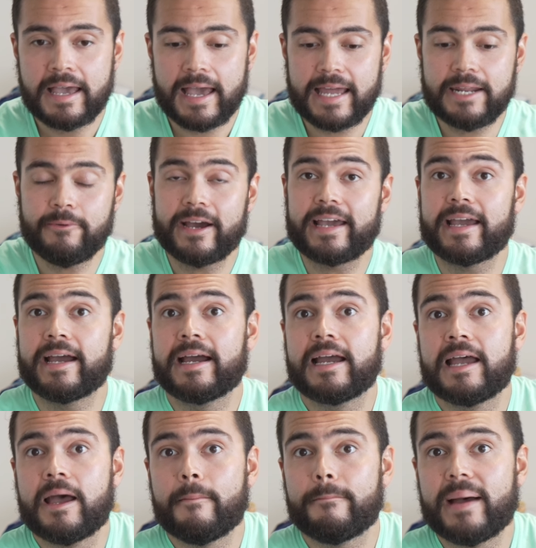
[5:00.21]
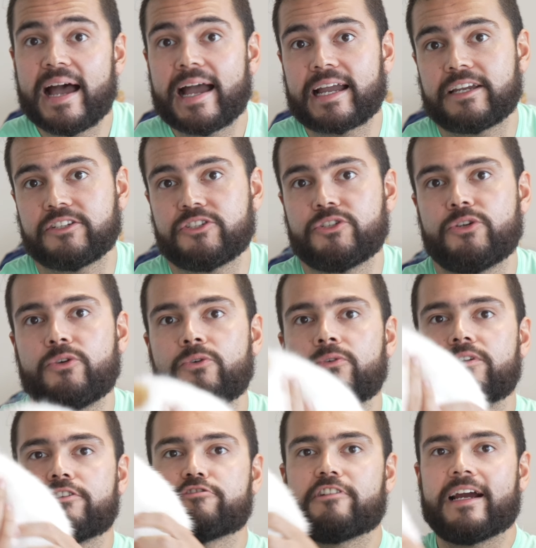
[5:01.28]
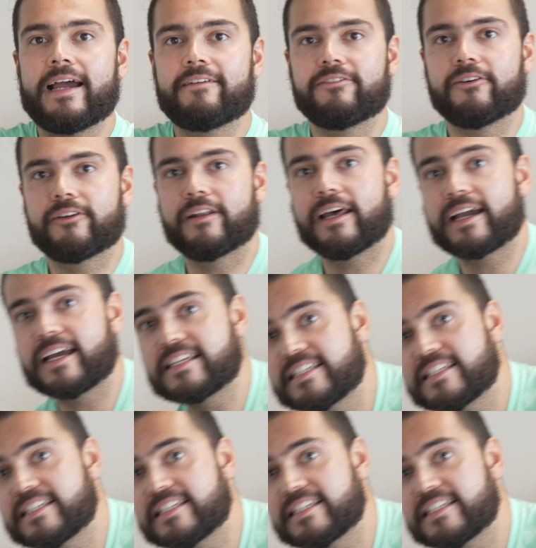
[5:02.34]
Anyway, back to the triathlon. Like I